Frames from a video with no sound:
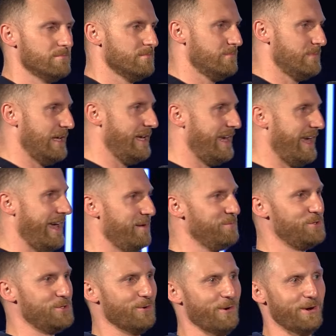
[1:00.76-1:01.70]
they
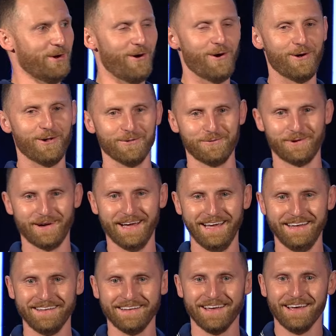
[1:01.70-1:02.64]
came to a halt,
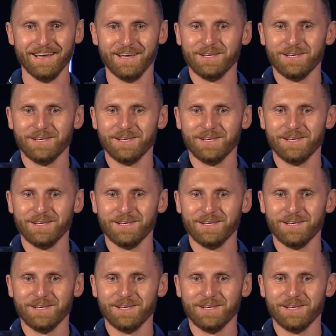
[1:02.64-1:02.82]
right?